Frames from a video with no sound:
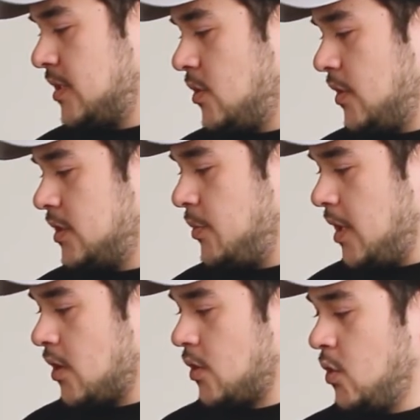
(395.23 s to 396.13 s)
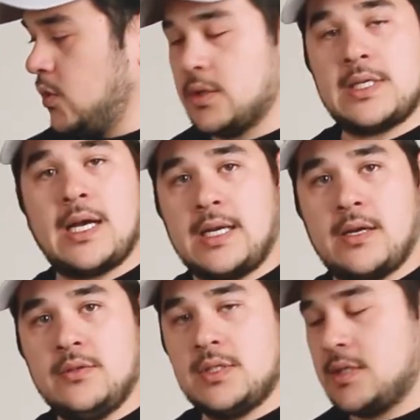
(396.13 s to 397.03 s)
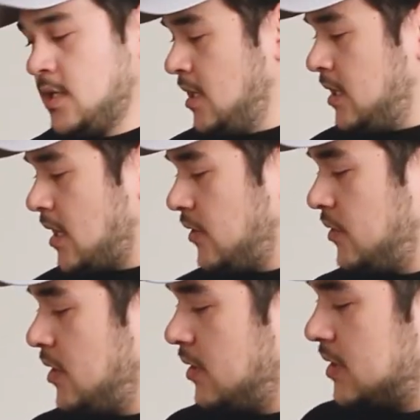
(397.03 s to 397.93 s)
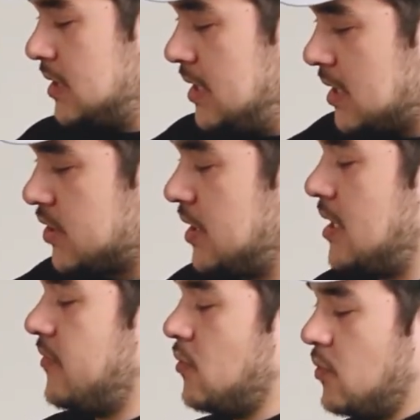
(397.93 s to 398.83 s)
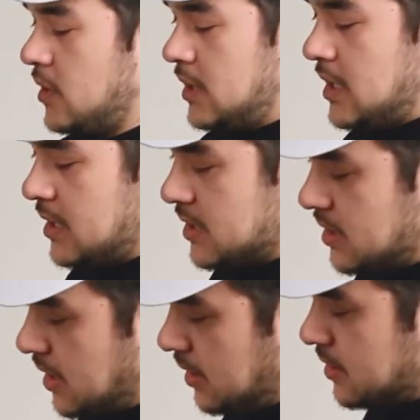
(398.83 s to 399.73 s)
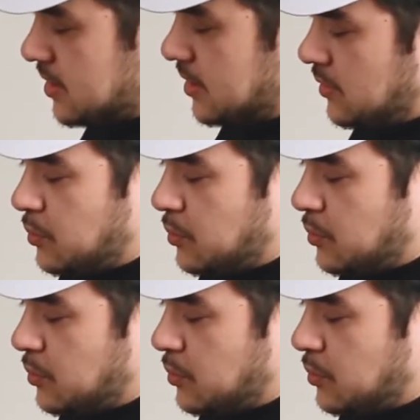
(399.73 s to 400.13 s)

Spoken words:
going to be our cooler tie downs. Now you'll notice these actually have a really nice stainless steel